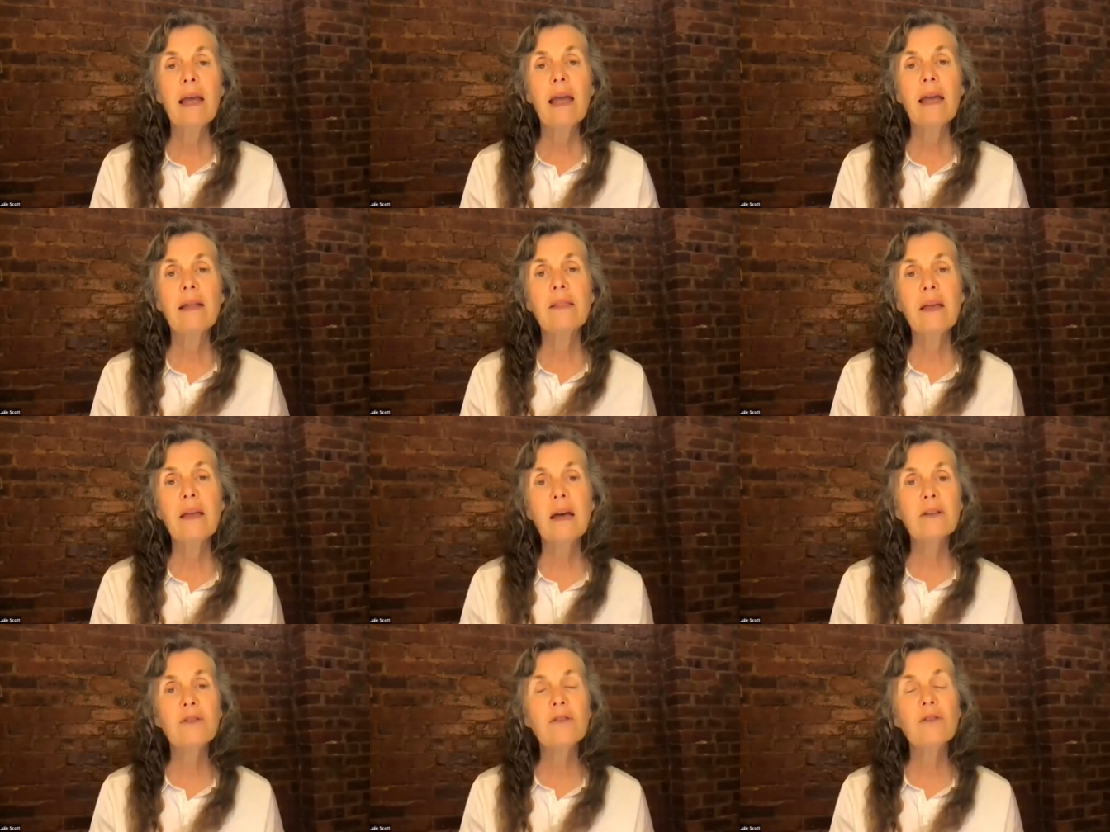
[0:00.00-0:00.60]
and
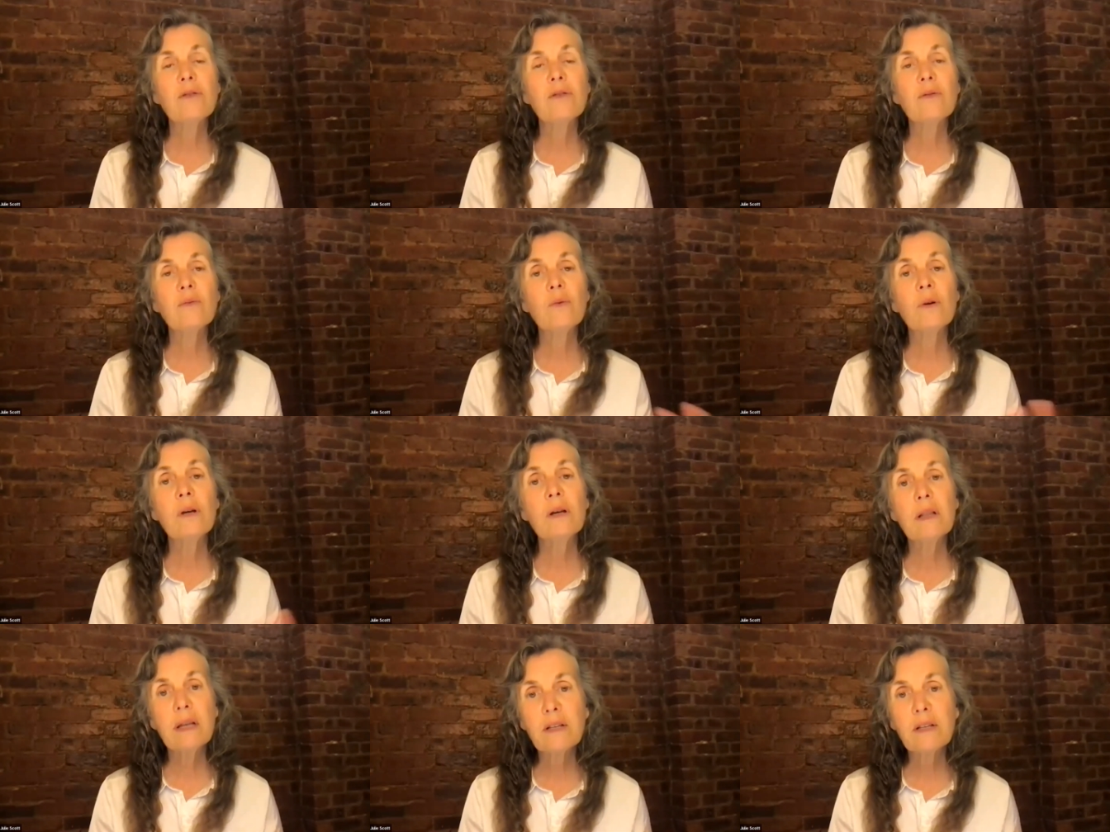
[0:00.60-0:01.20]
thus
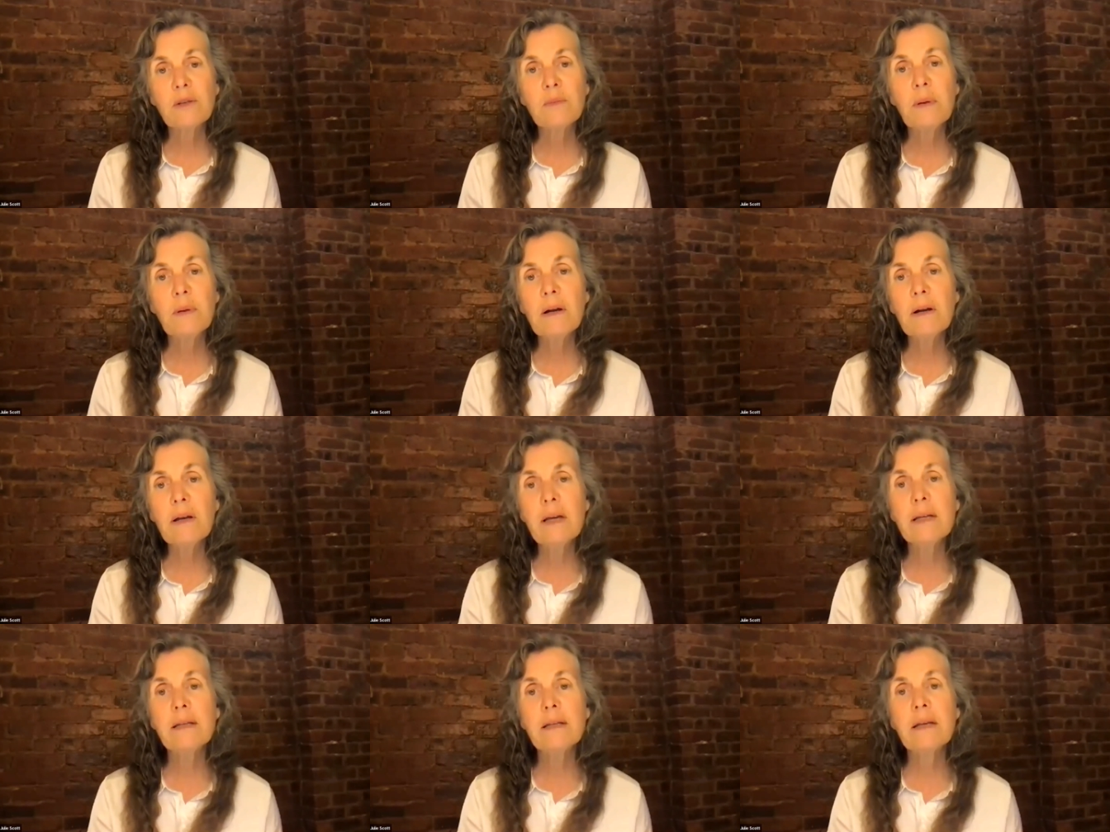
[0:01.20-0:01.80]
we will
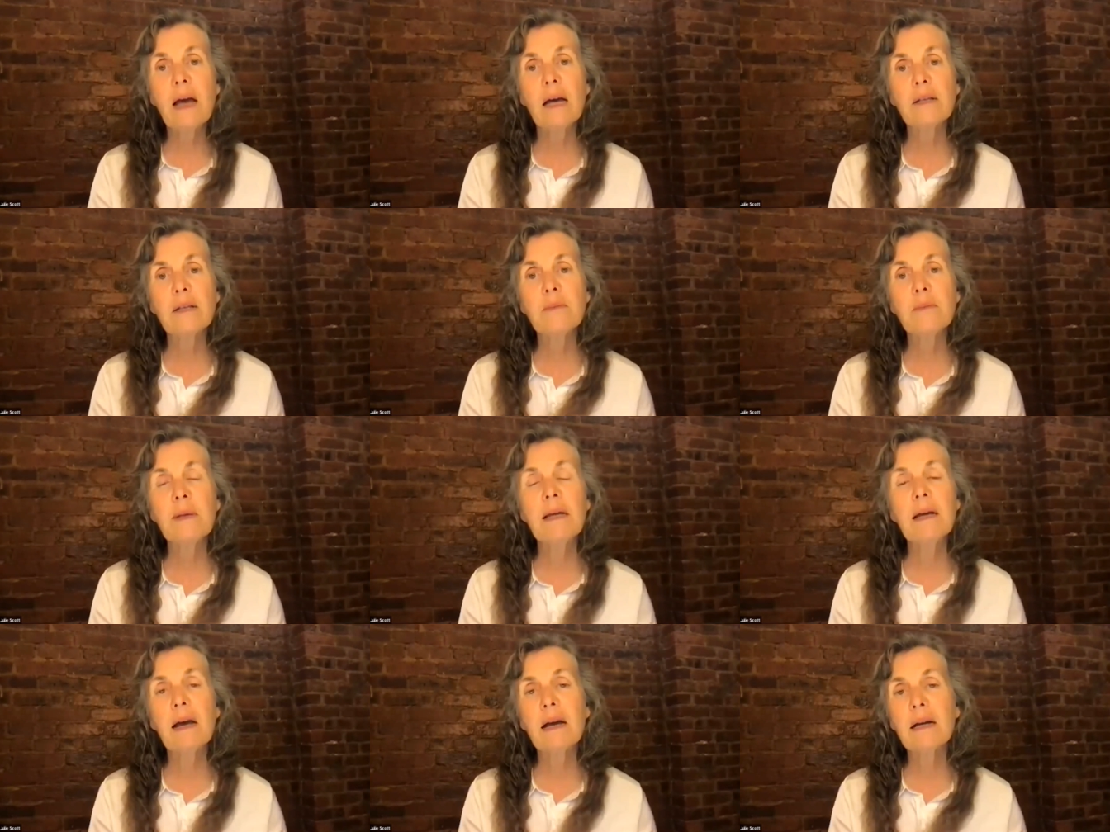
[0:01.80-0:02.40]
experience
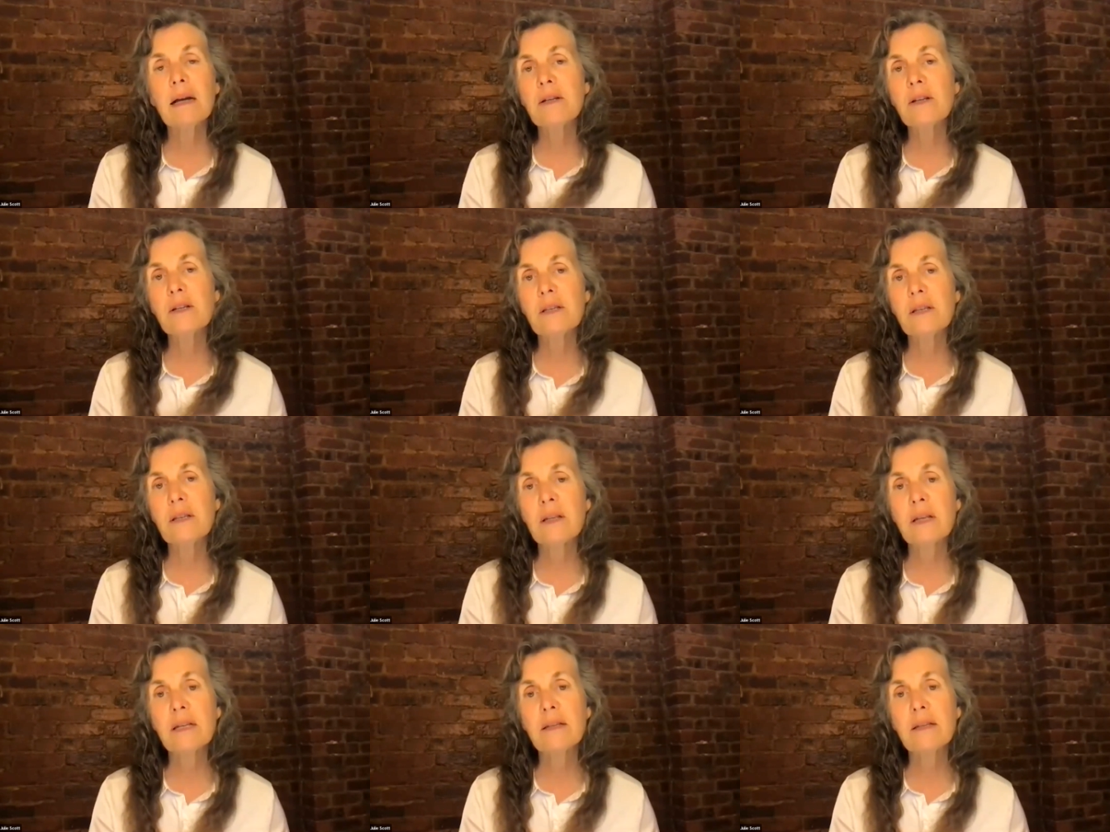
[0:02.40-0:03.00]
cosmic
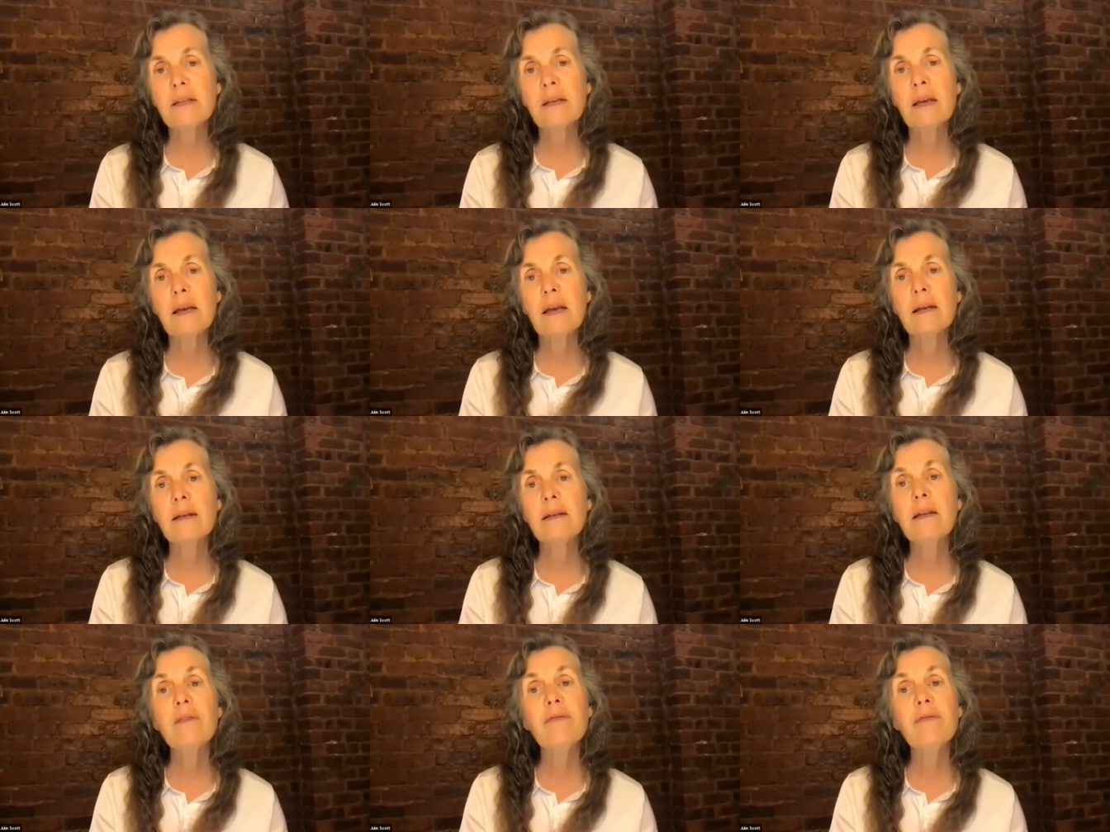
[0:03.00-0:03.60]
consciousness
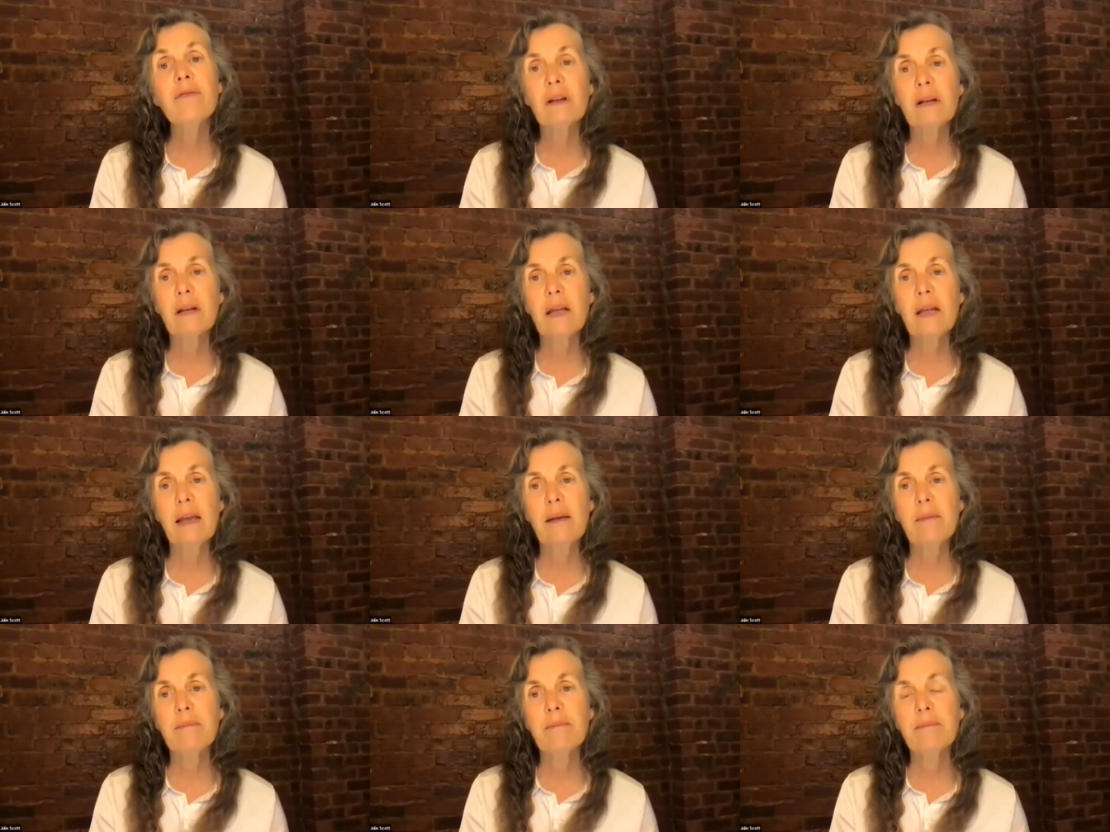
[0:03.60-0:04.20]

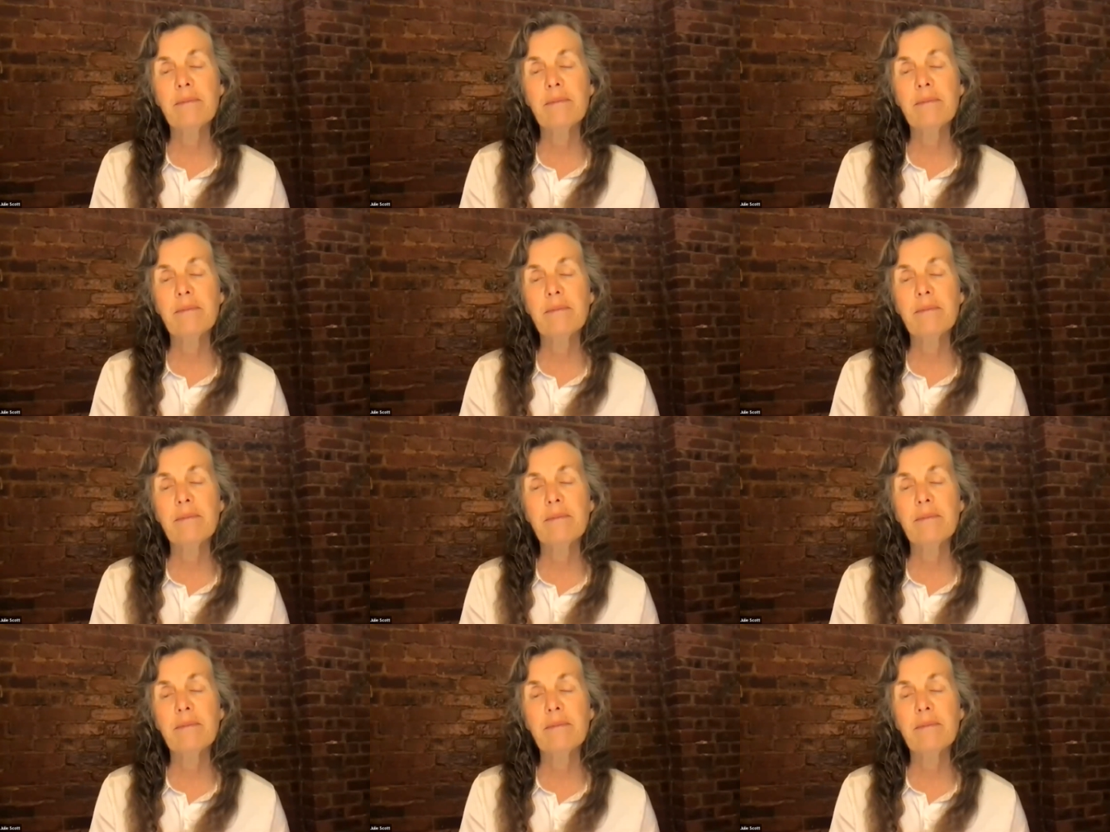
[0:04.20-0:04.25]
differently.